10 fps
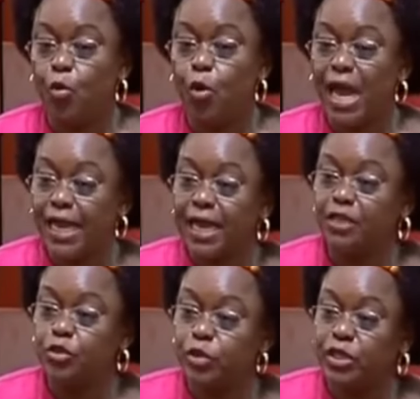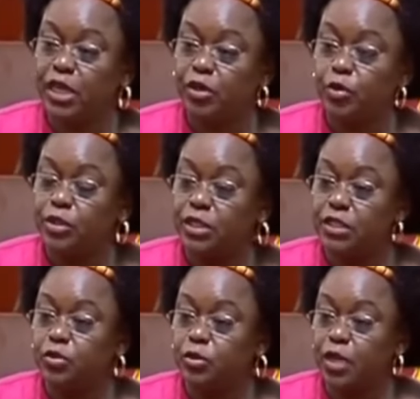Why can't we then use
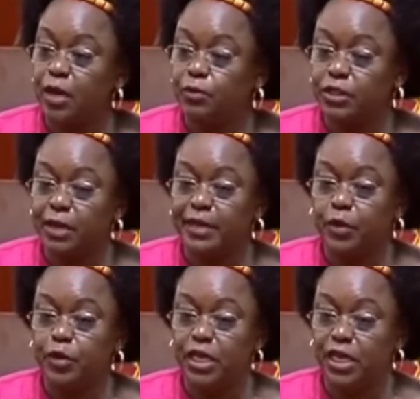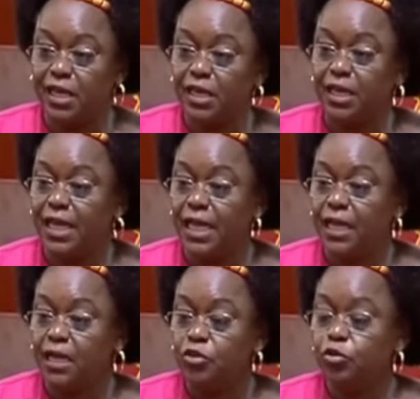this Utamaduni Day
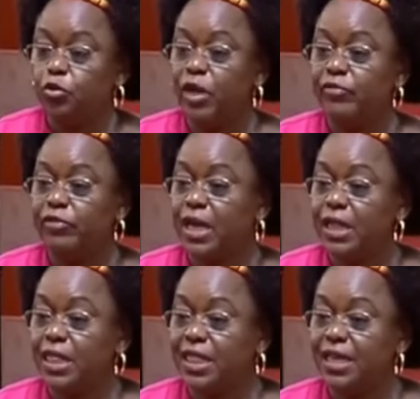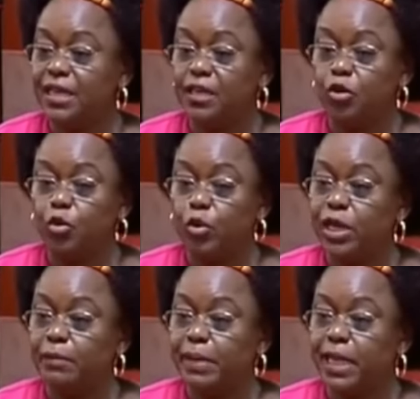to do every other thing,
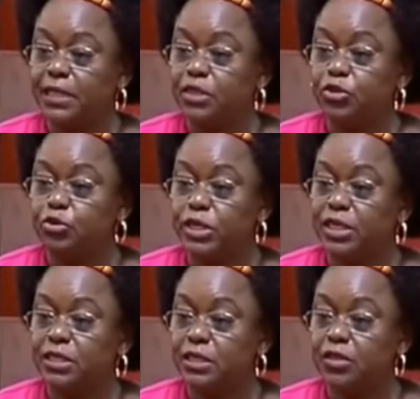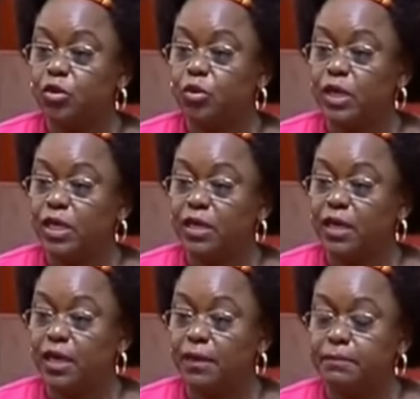including planting trees,
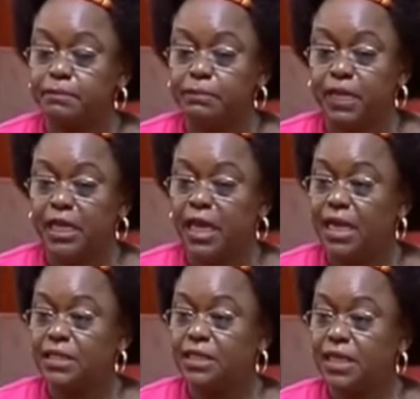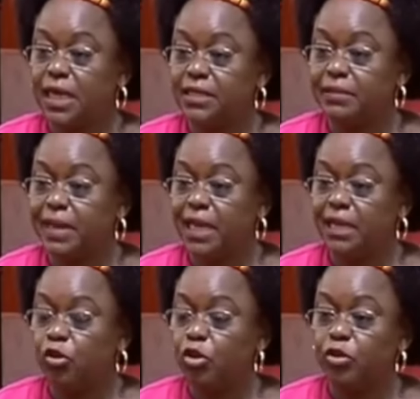including dancing and
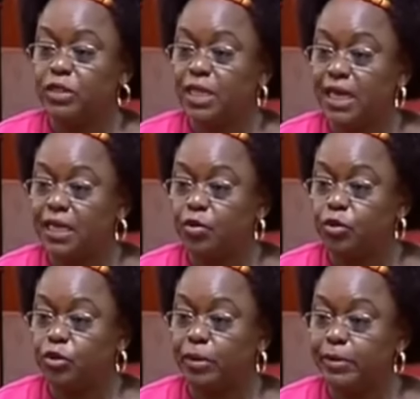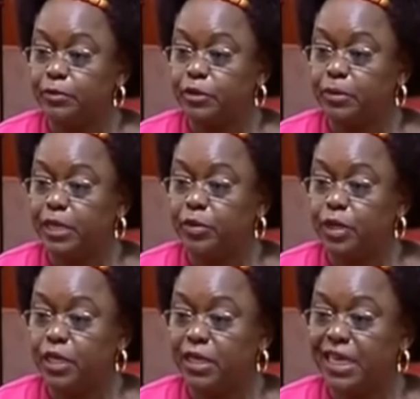smiling? All those are
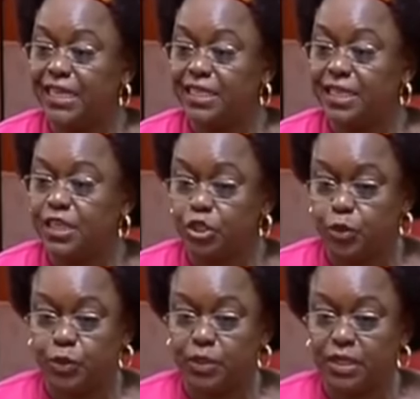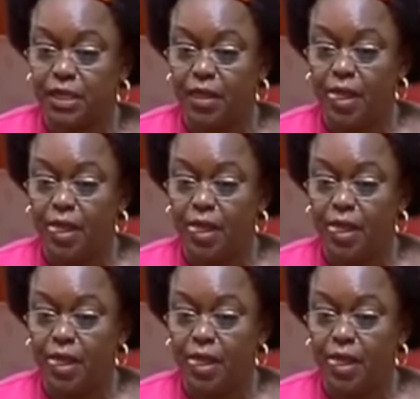Utamaduni-related issues.